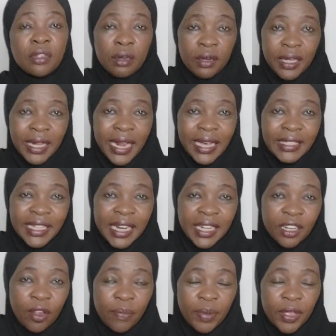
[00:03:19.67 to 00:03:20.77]
relax a
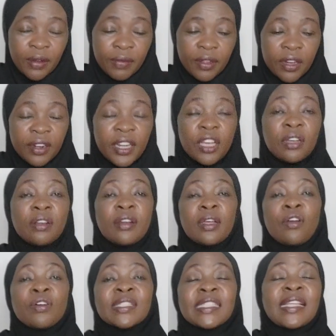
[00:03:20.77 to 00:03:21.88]
little bit,
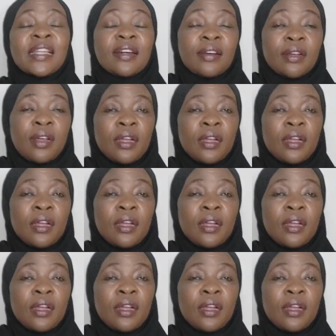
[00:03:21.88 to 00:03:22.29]
reconsider,